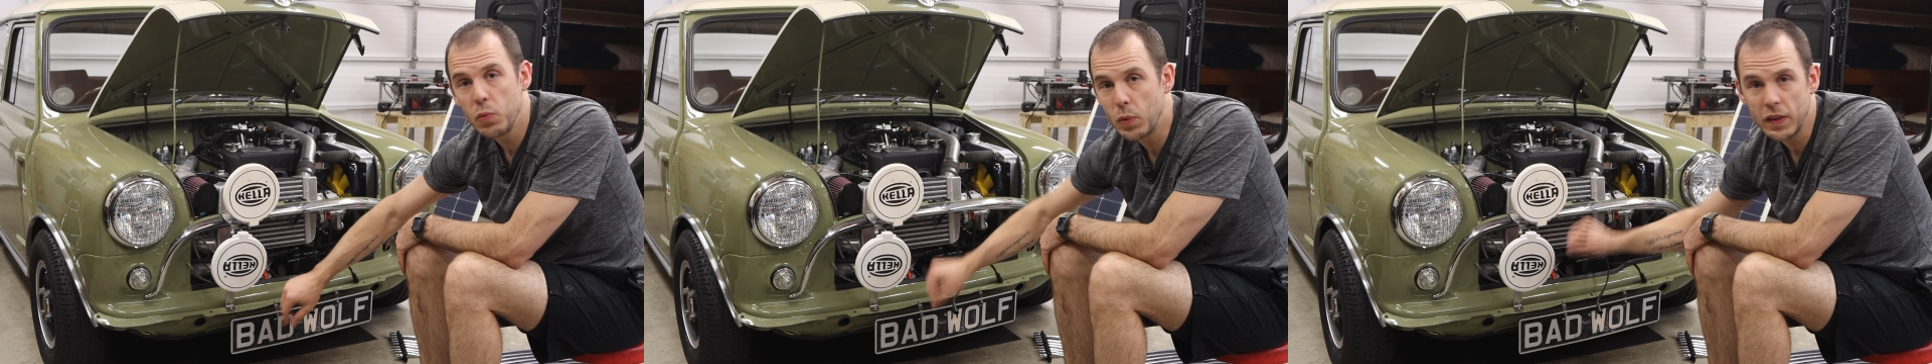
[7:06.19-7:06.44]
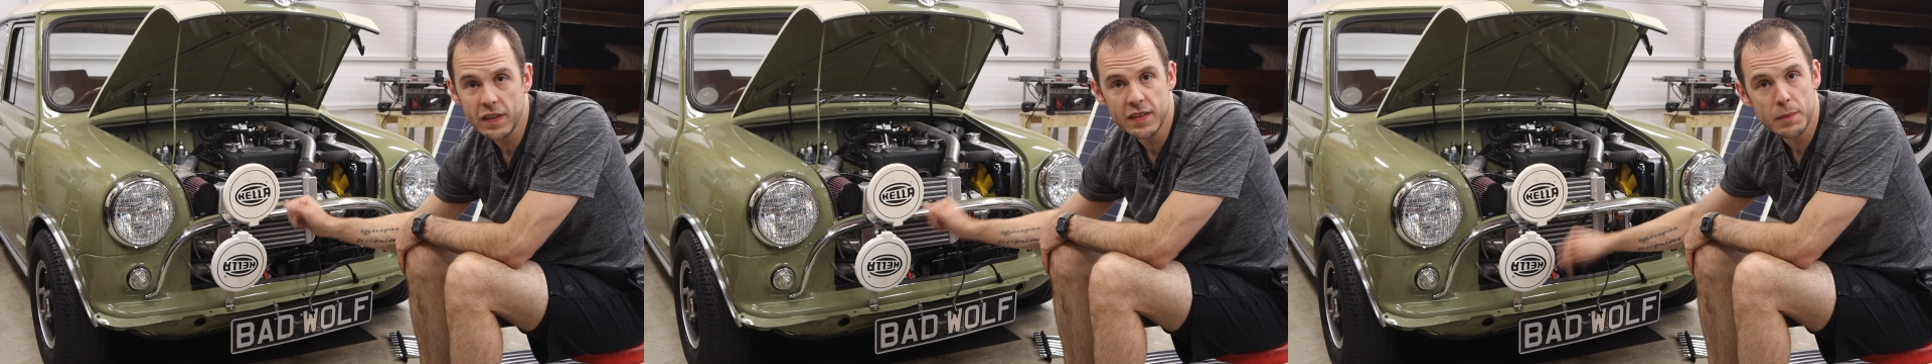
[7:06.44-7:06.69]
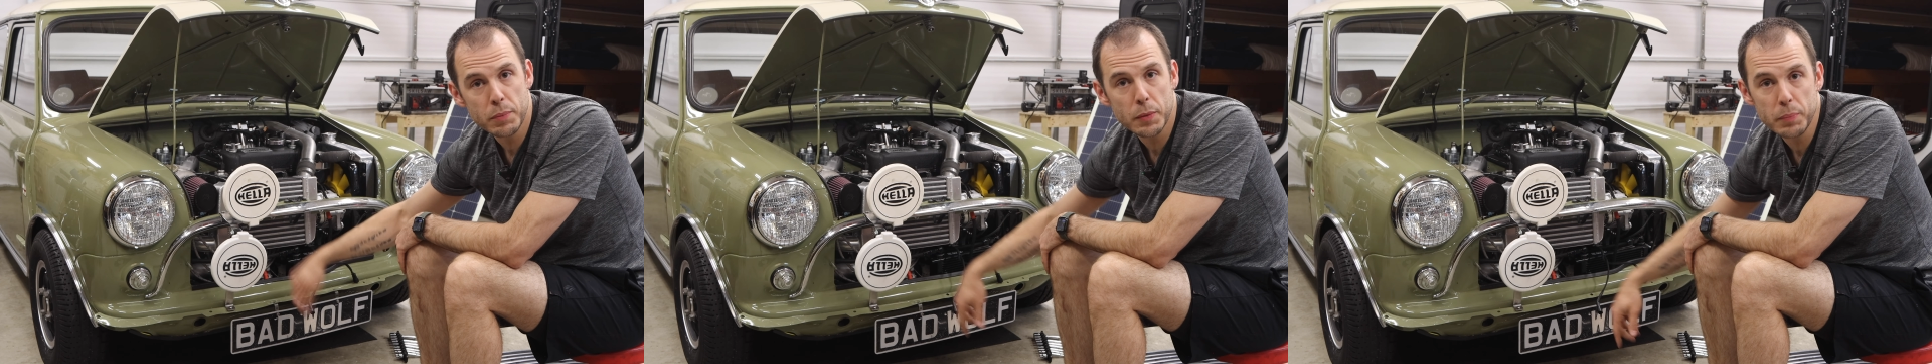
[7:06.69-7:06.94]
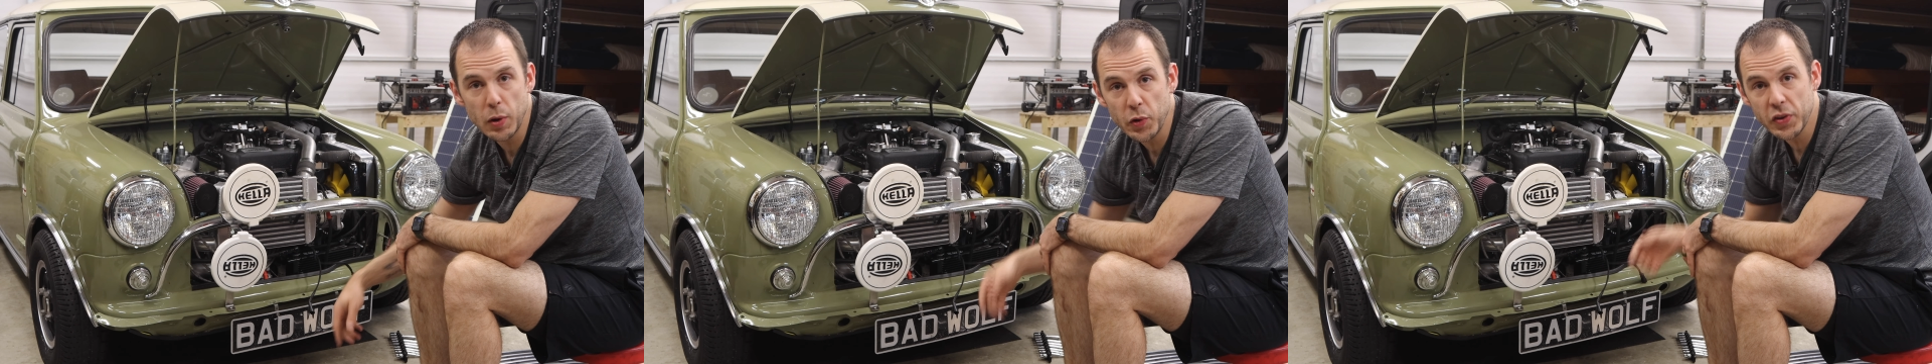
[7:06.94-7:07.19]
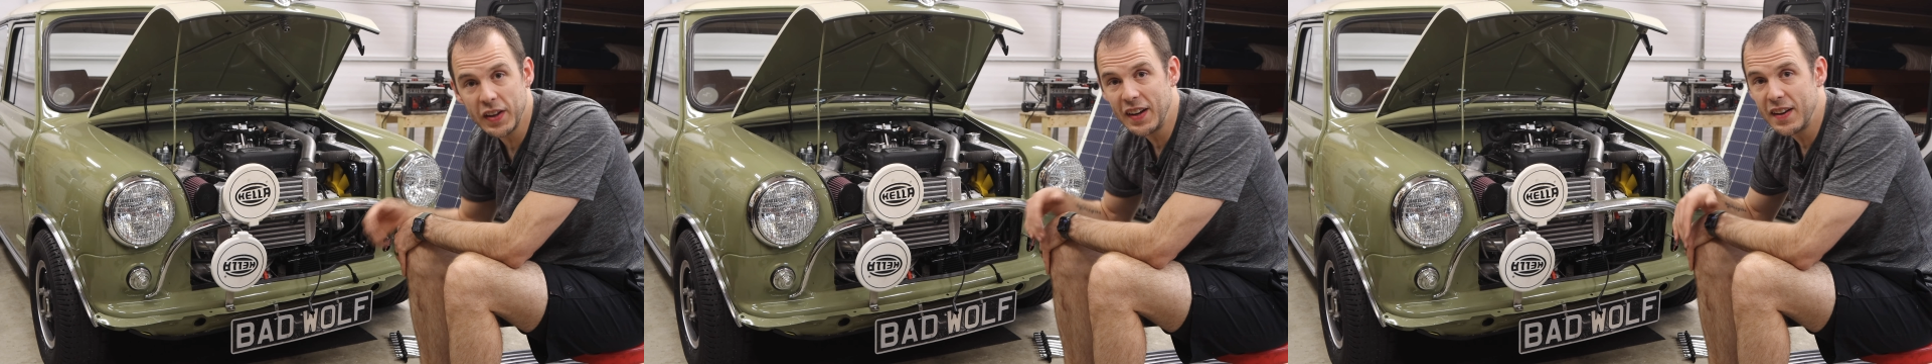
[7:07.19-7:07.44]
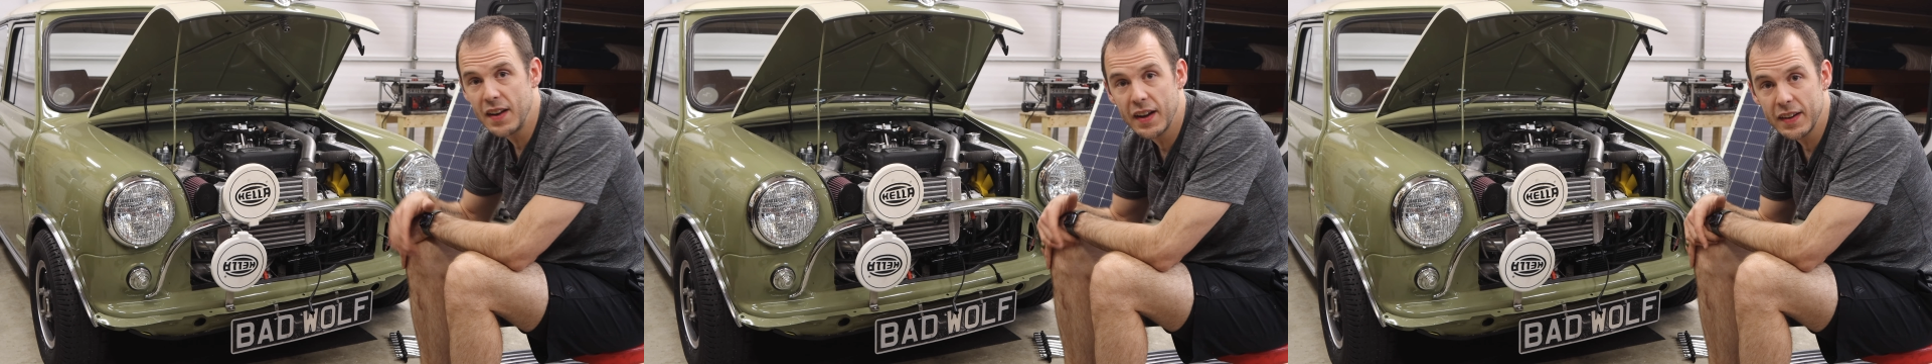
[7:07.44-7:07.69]
with a simple bolt and a
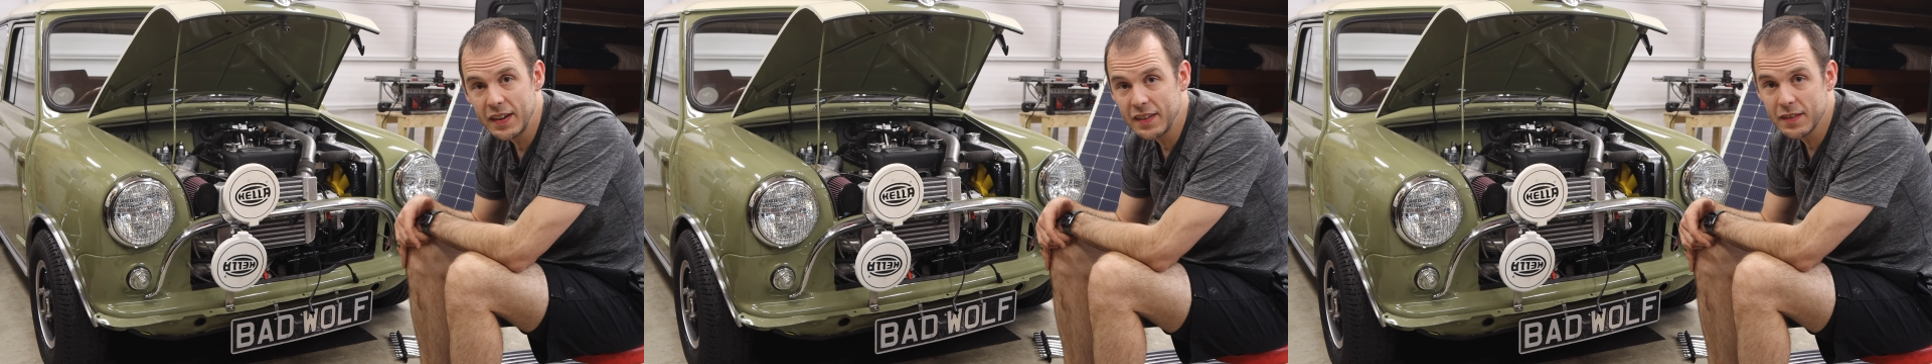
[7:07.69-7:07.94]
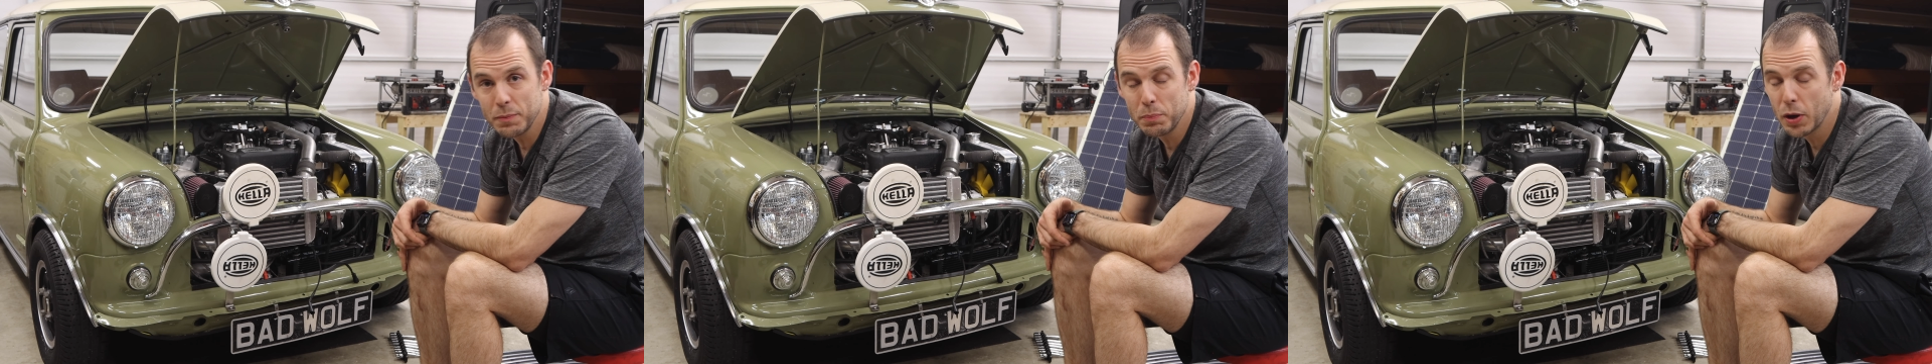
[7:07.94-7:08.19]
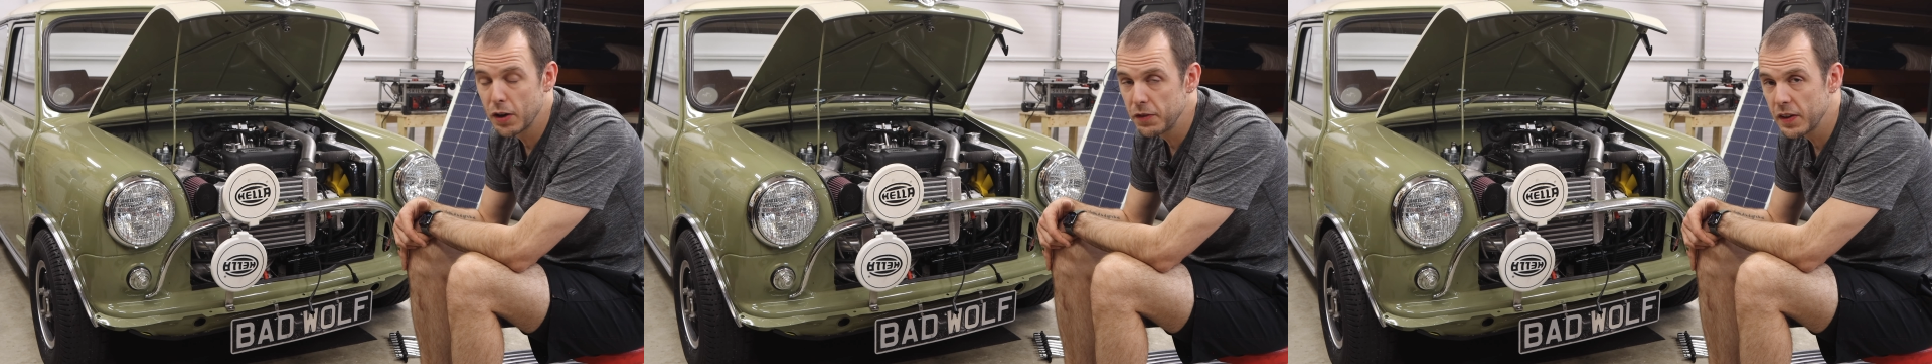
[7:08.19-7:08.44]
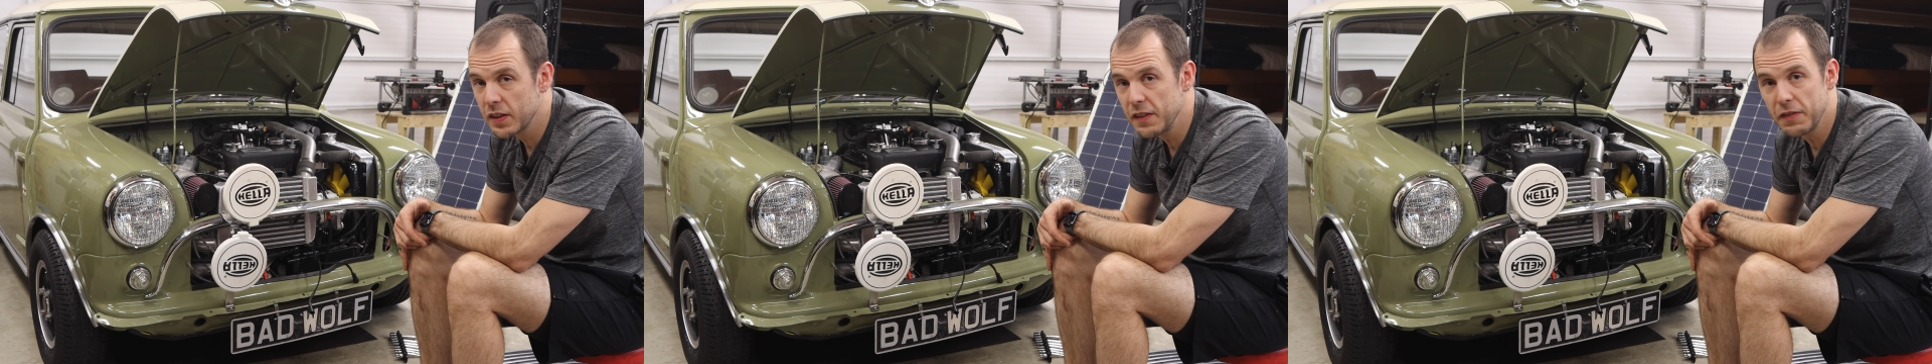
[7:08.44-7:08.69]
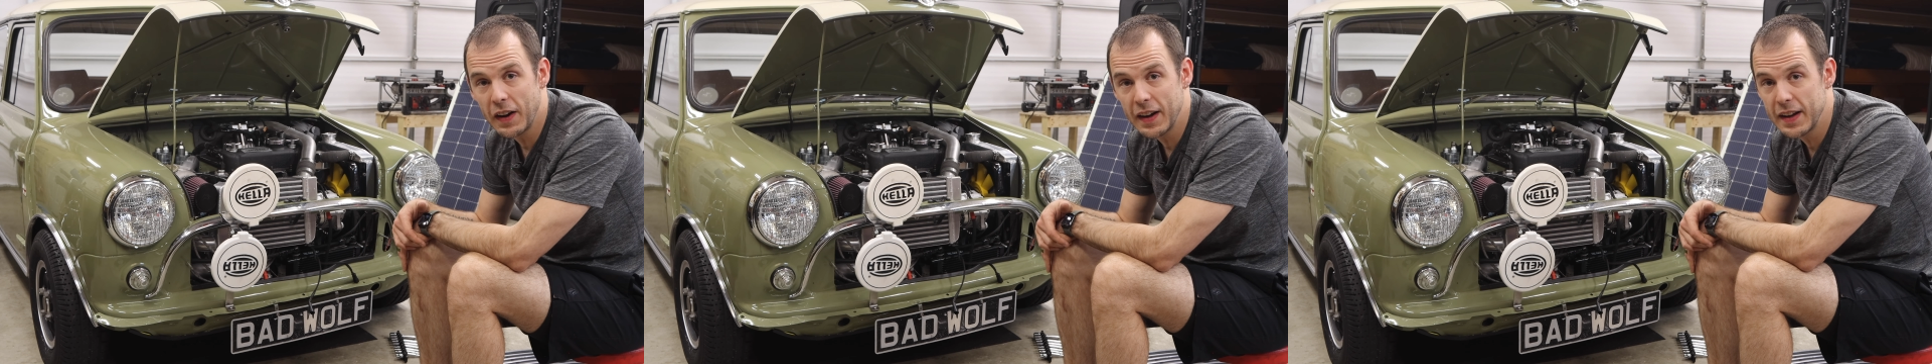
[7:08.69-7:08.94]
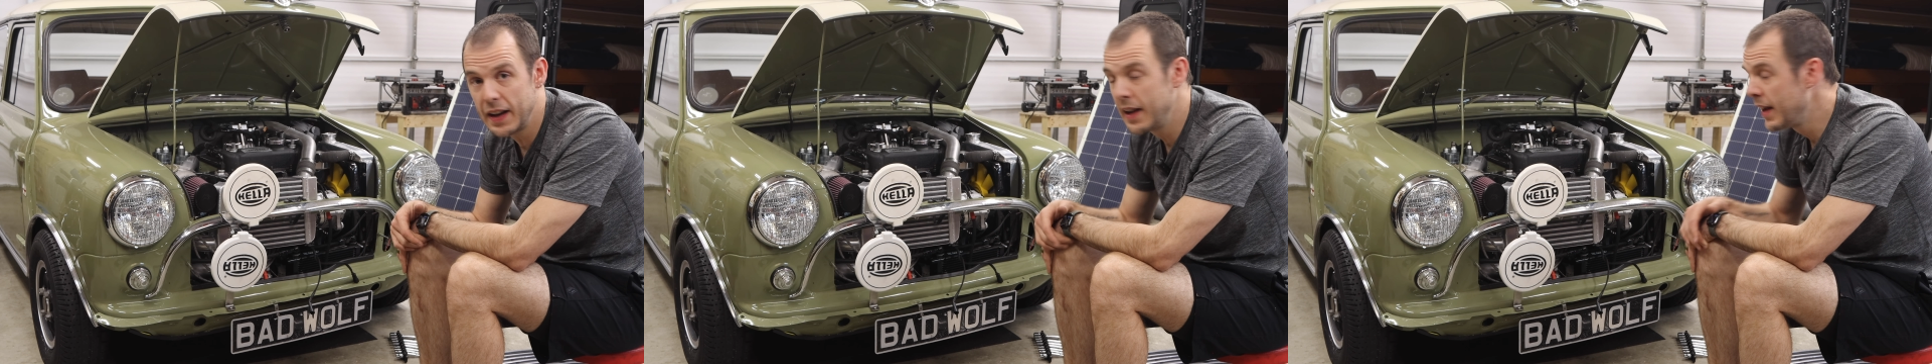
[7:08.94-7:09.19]
nut is perfectly
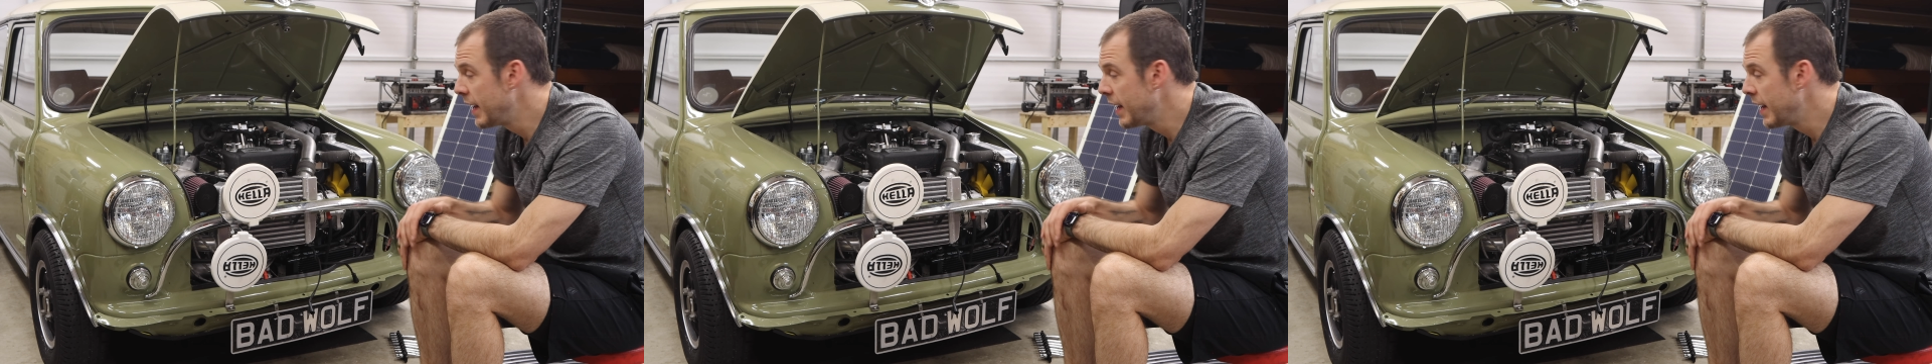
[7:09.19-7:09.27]
fine